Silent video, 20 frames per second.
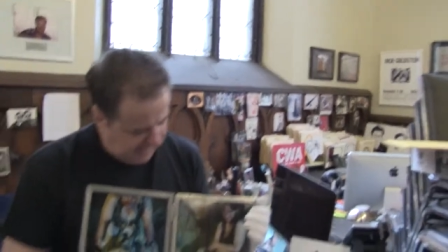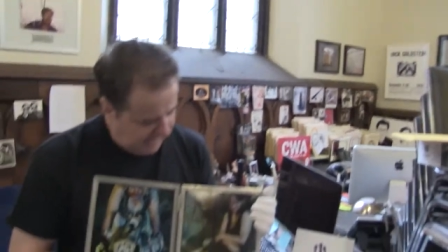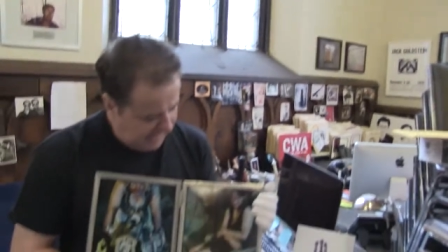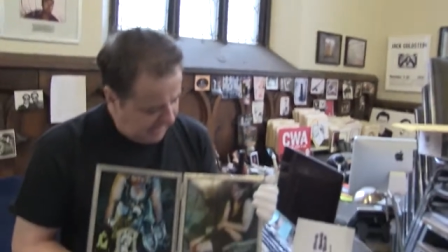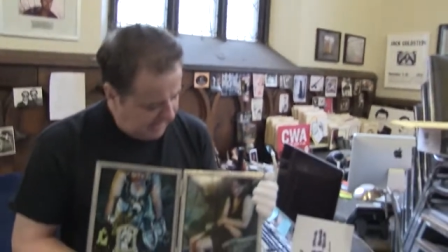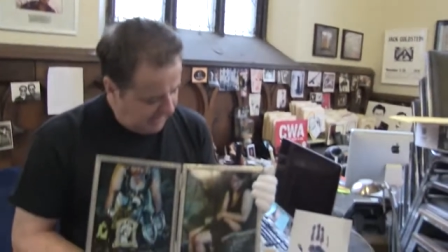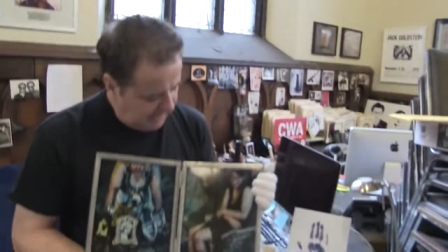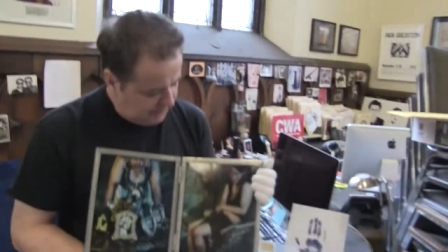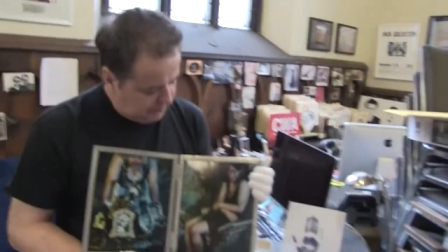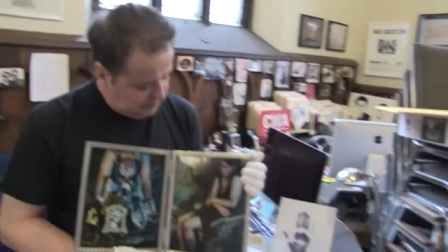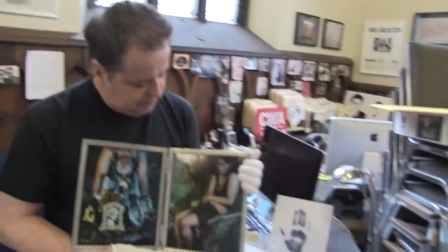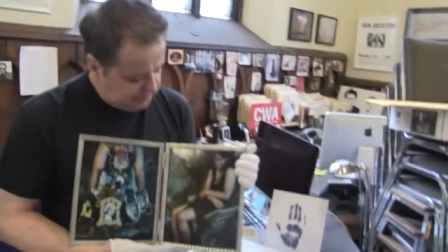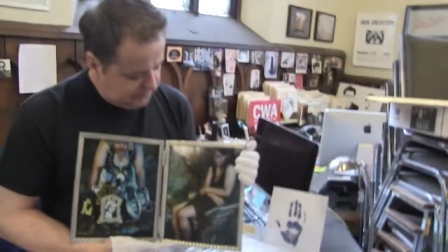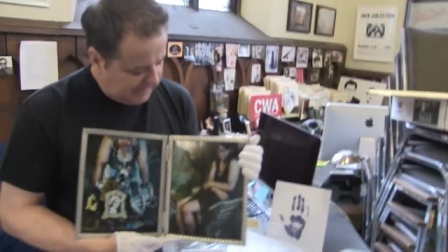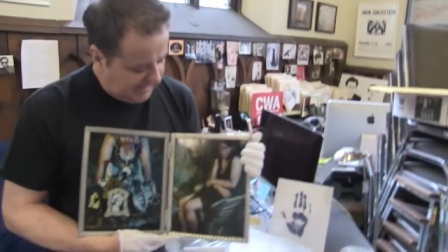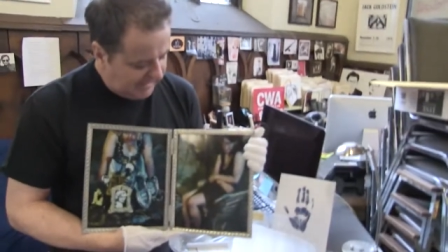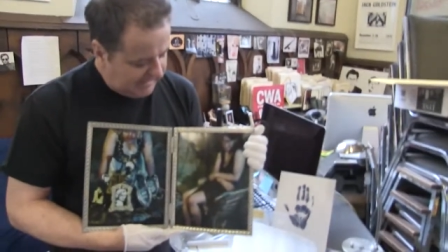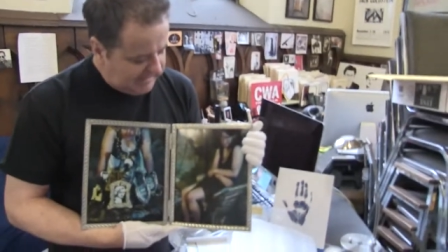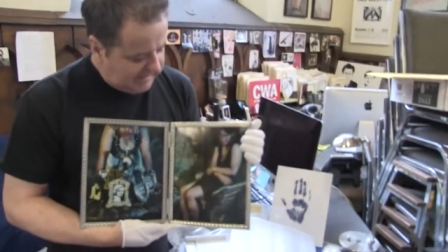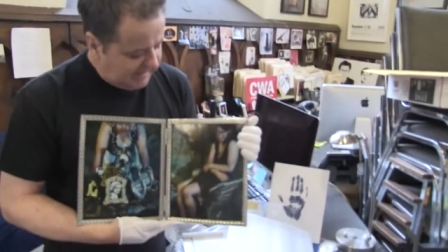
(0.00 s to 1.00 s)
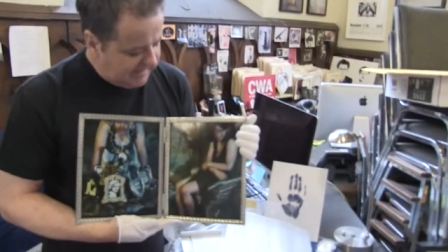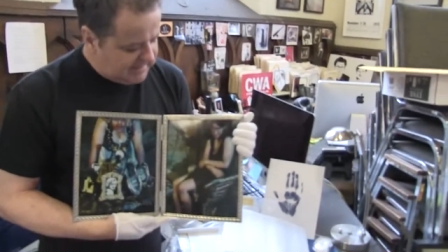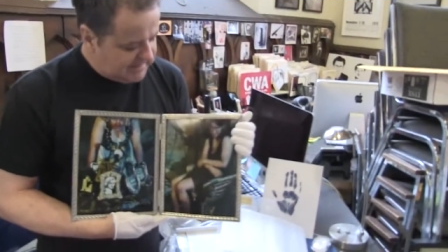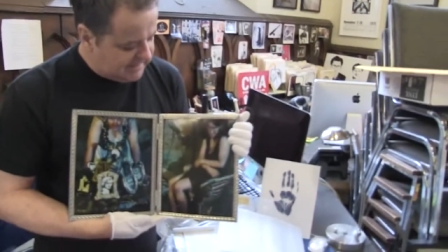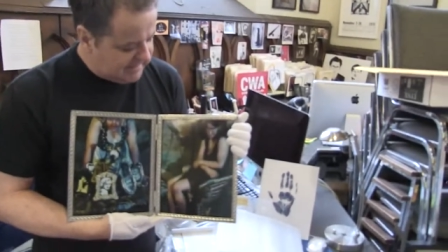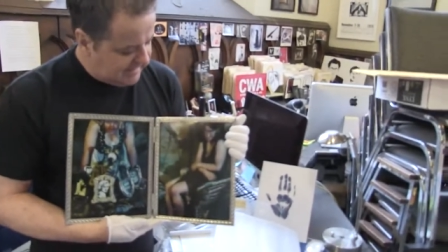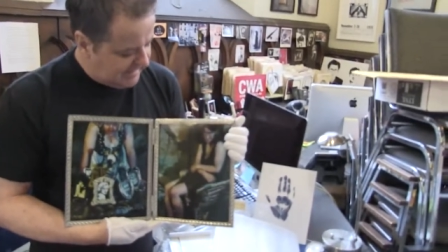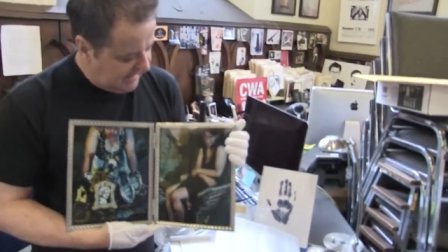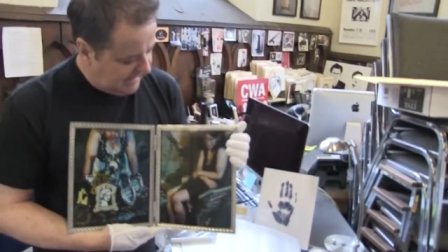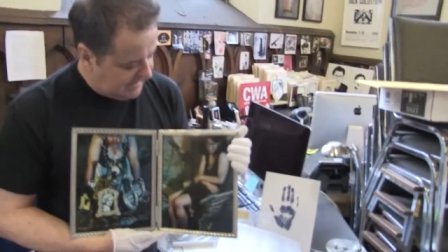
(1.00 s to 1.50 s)
I like to
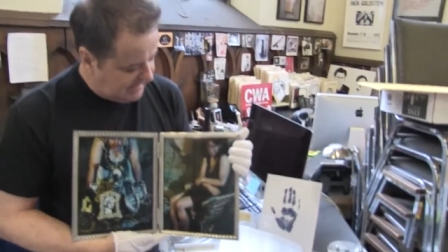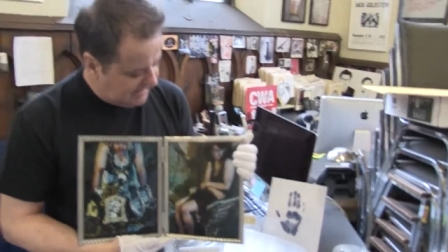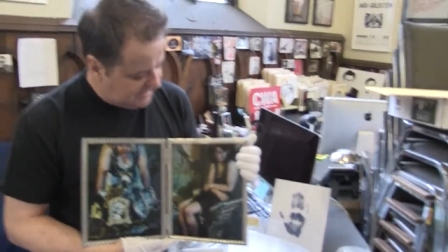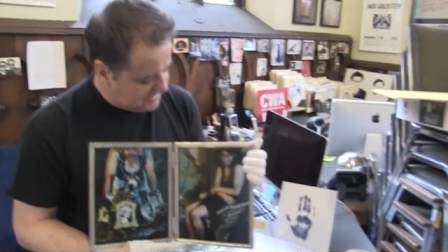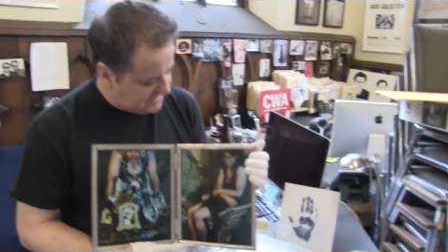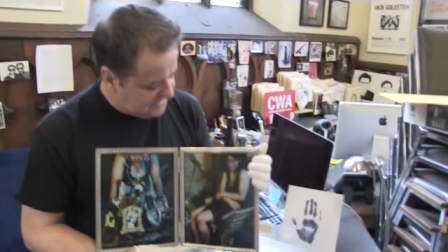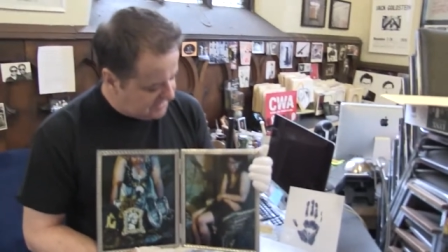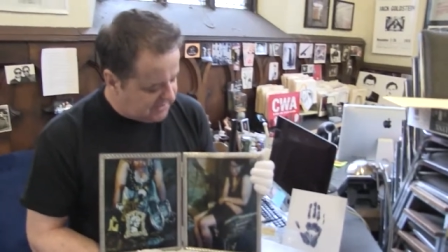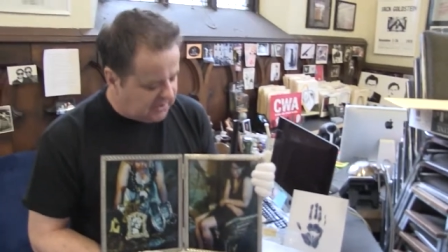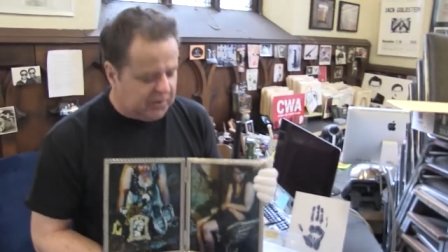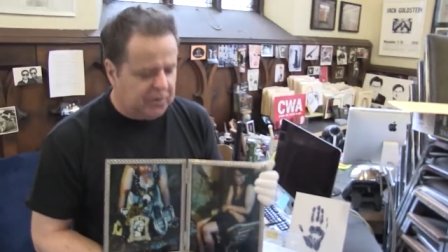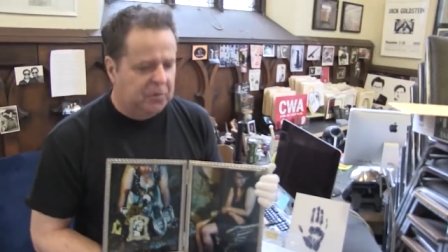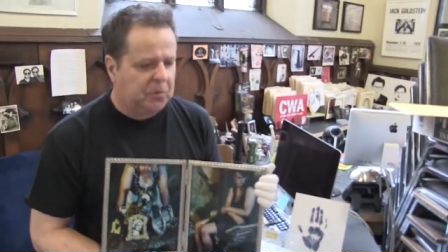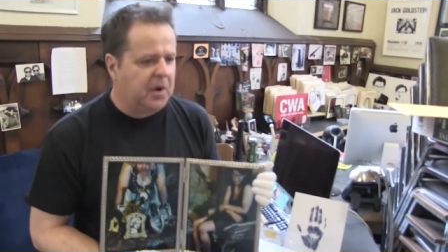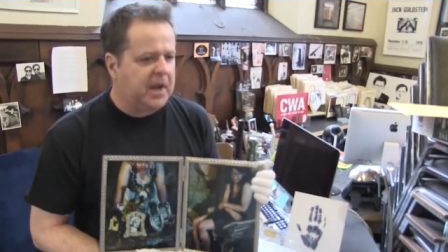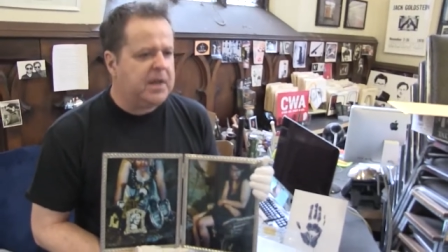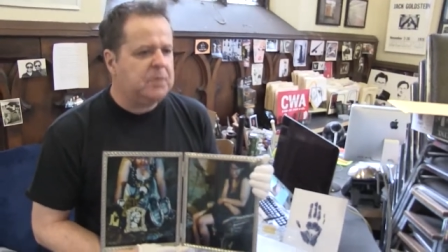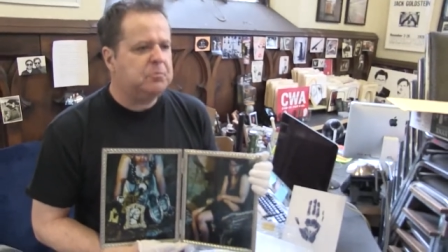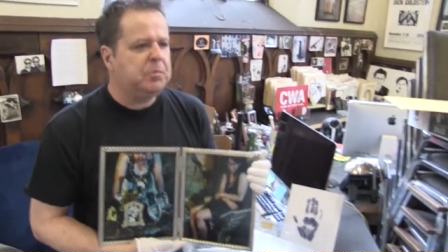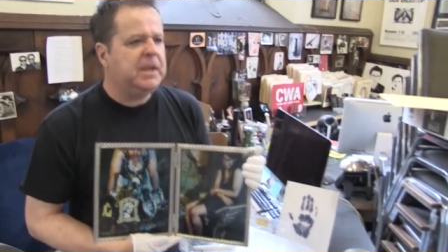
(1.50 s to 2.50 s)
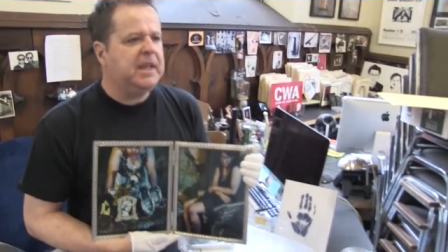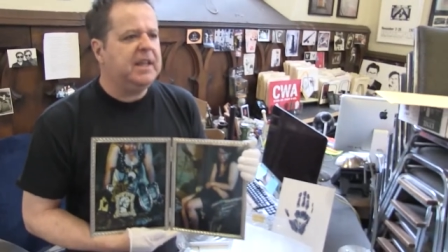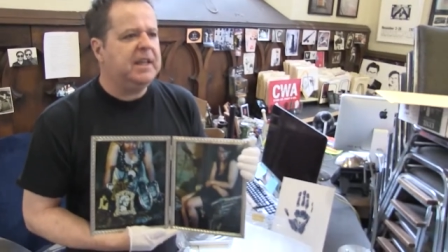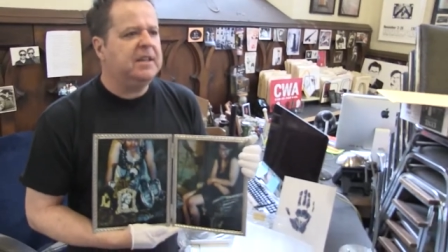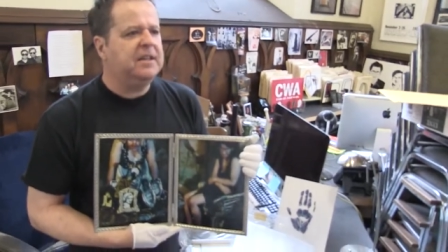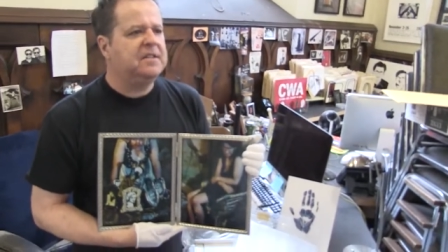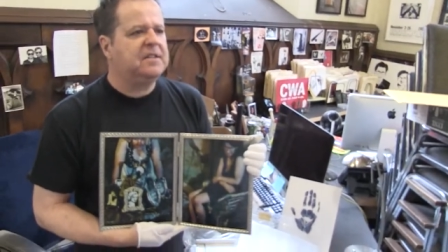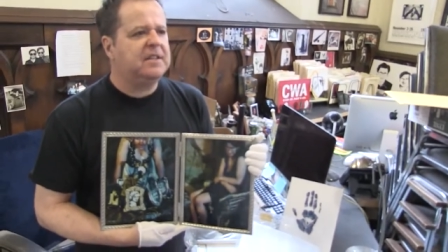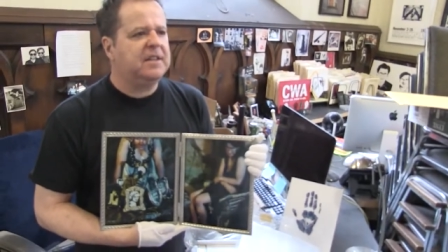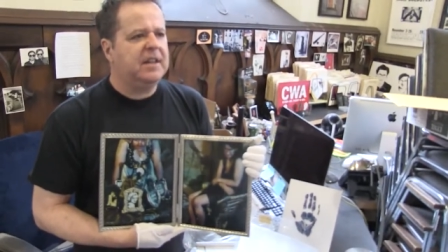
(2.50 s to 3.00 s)
think this is a great
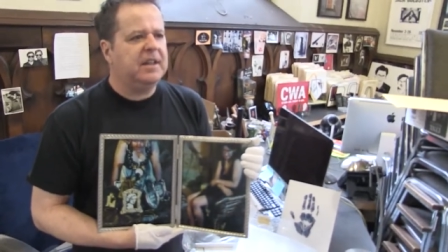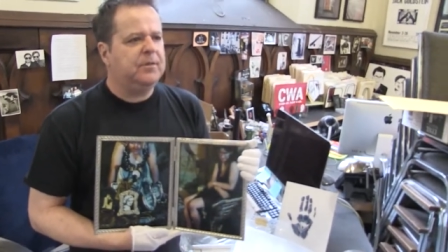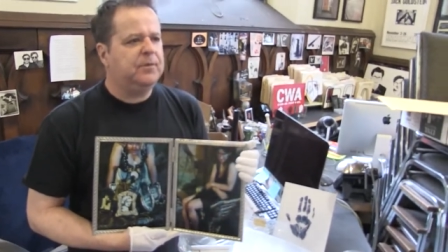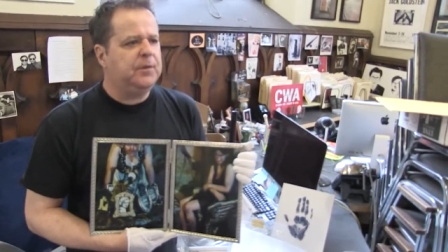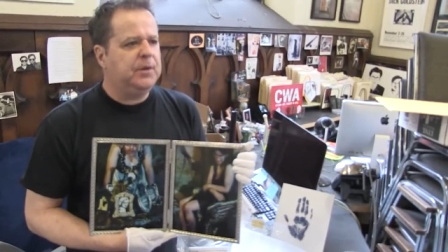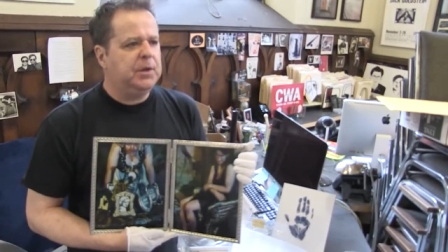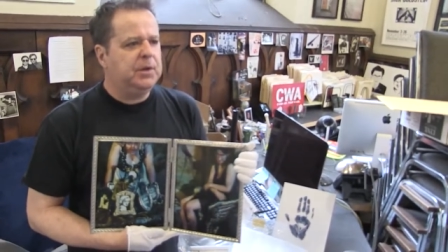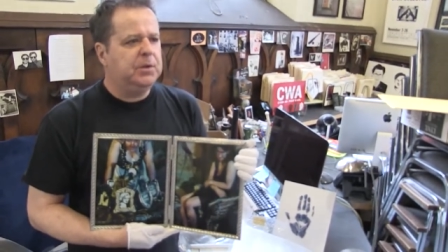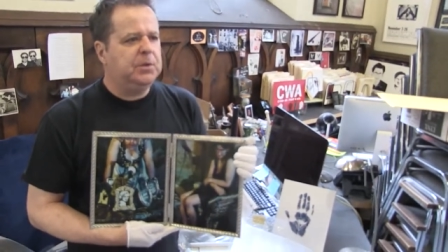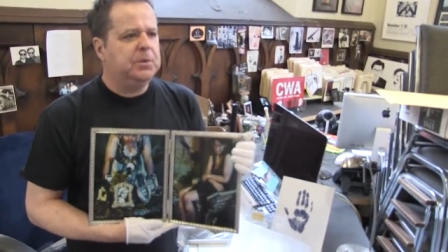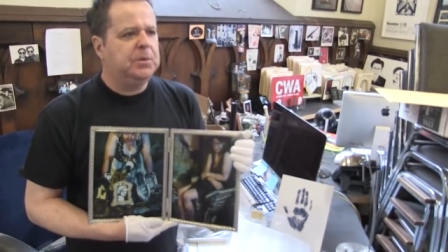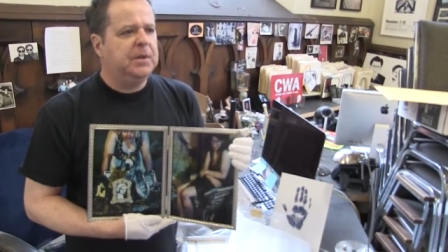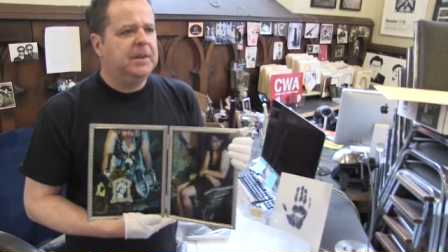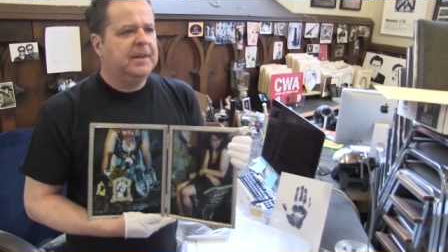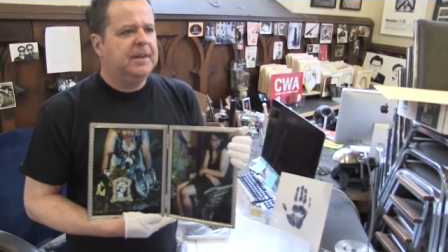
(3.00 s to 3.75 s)
piece if you